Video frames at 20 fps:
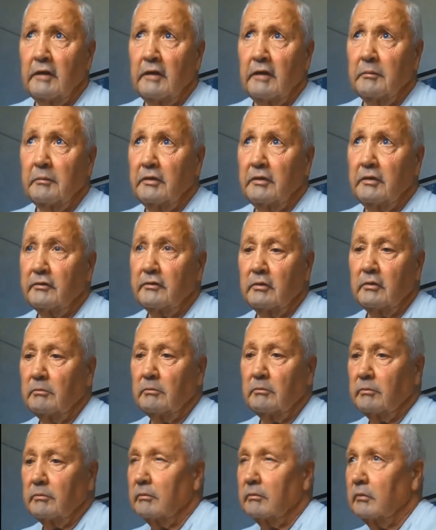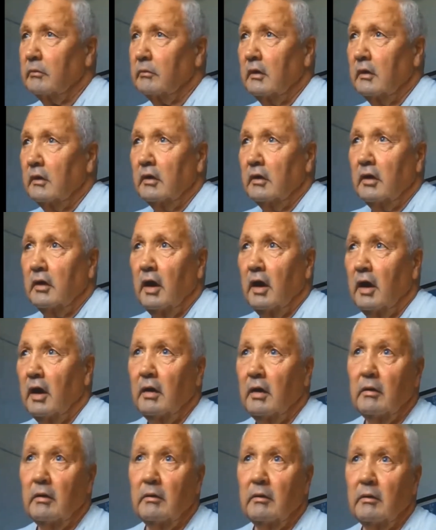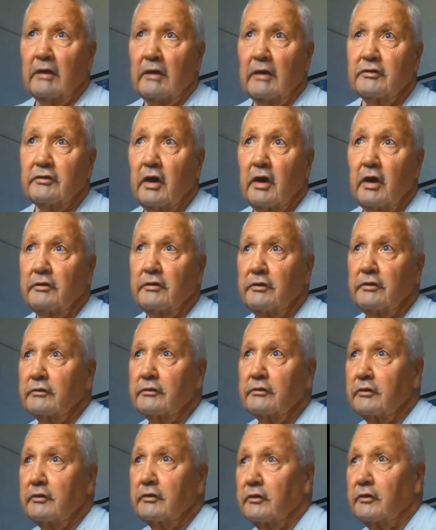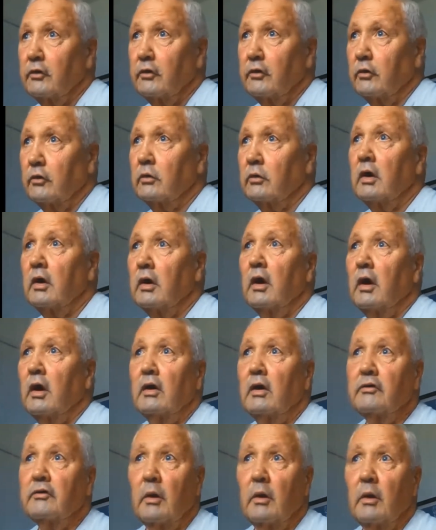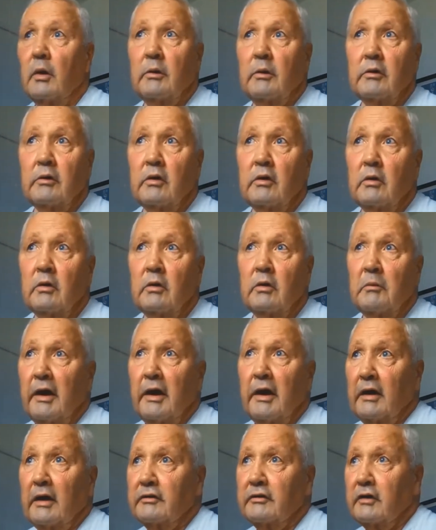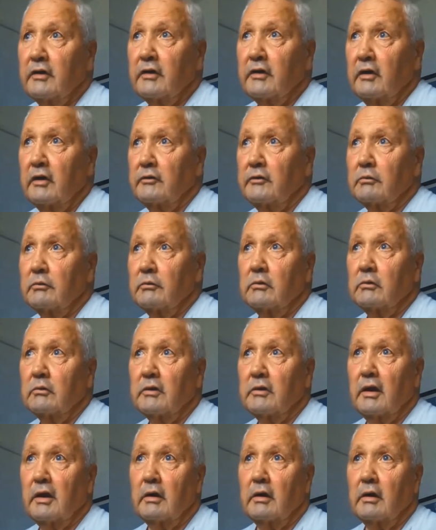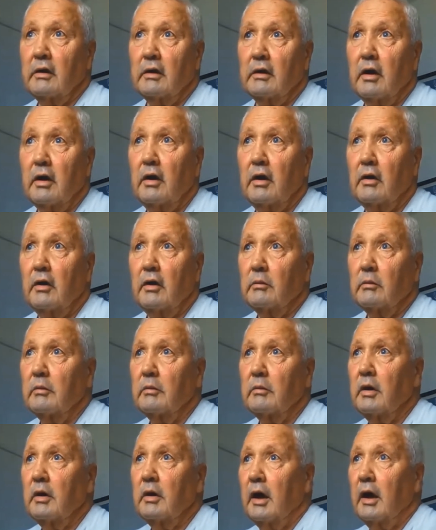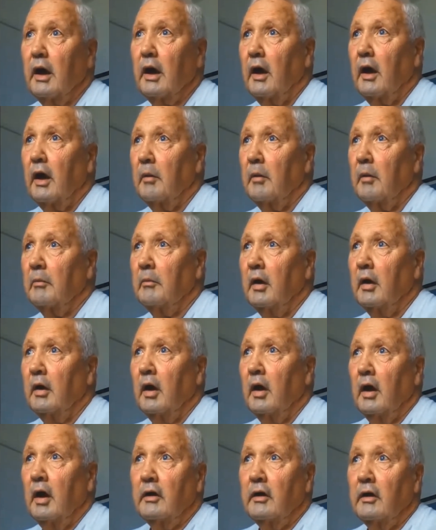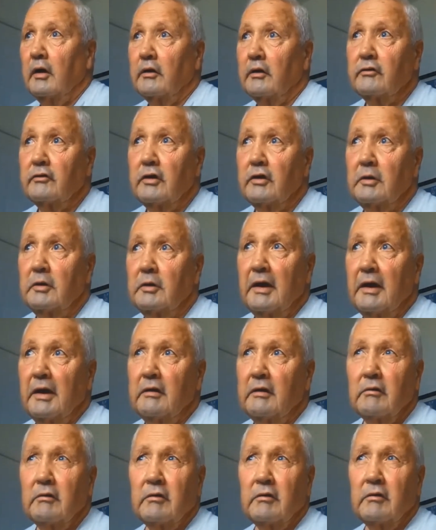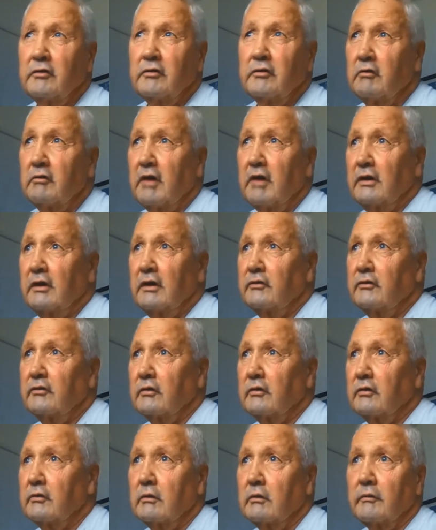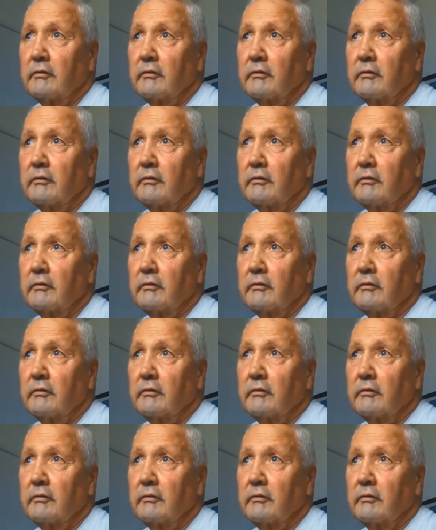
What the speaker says: gave me some exercises to do. So my exercise was all done at home. She arranged to